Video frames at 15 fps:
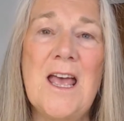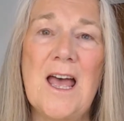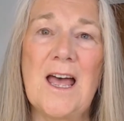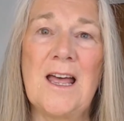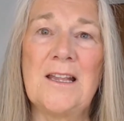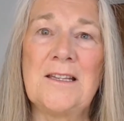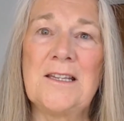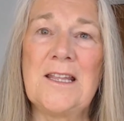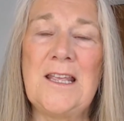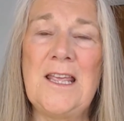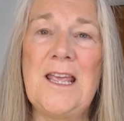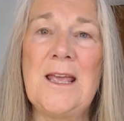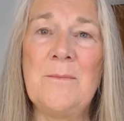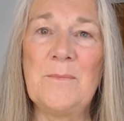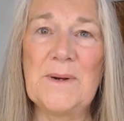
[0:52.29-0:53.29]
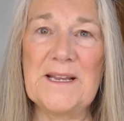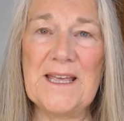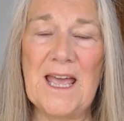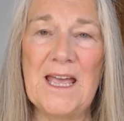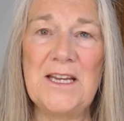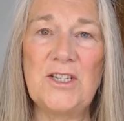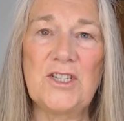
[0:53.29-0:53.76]
and the
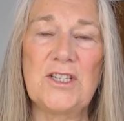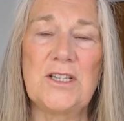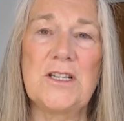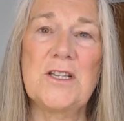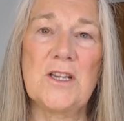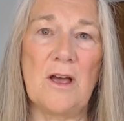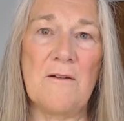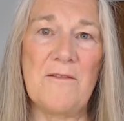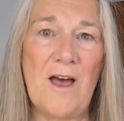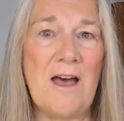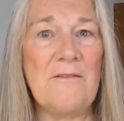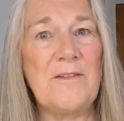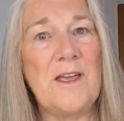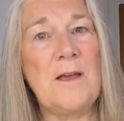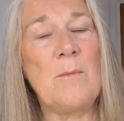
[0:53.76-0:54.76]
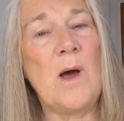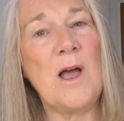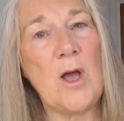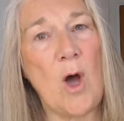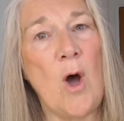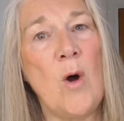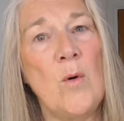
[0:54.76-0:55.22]
implications of having my
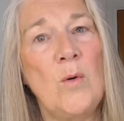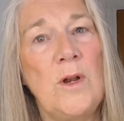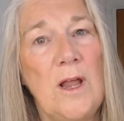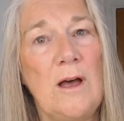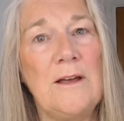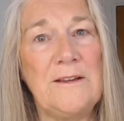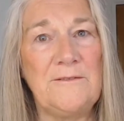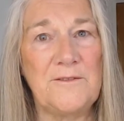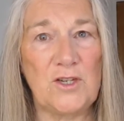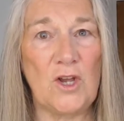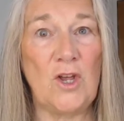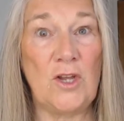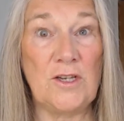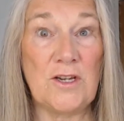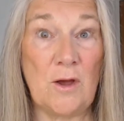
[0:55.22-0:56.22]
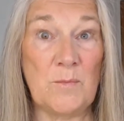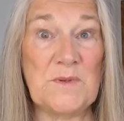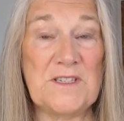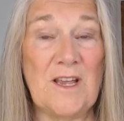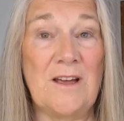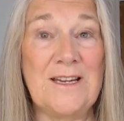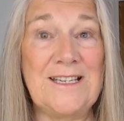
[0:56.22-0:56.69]
whole life turned
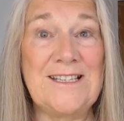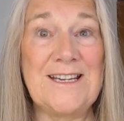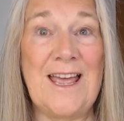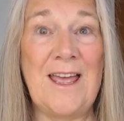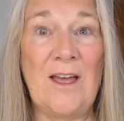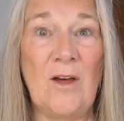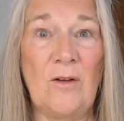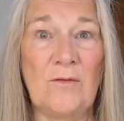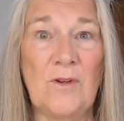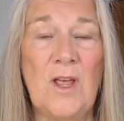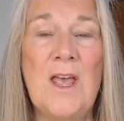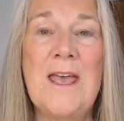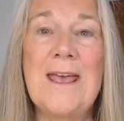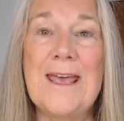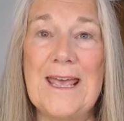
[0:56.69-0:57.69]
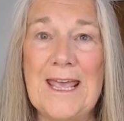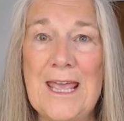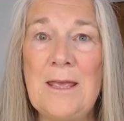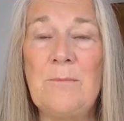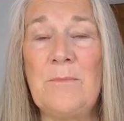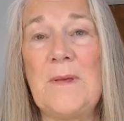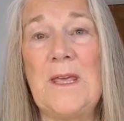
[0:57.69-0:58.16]
upside down
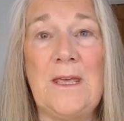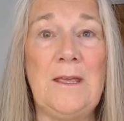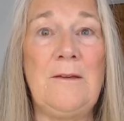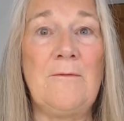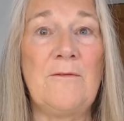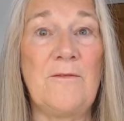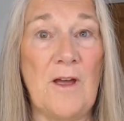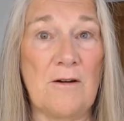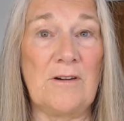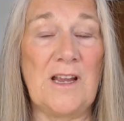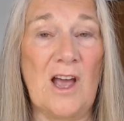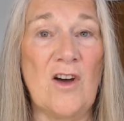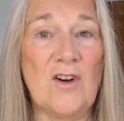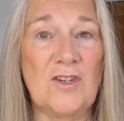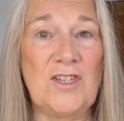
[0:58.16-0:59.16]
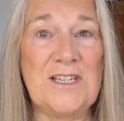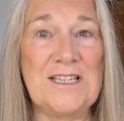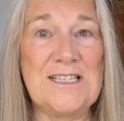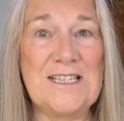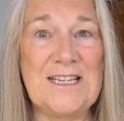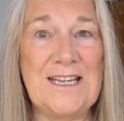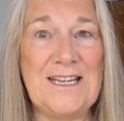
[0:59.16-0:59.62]
hit me very hard
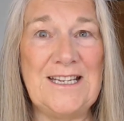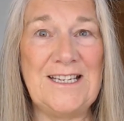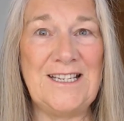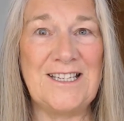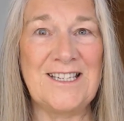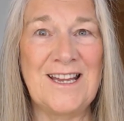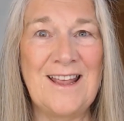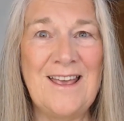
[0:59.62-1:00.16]
indeed.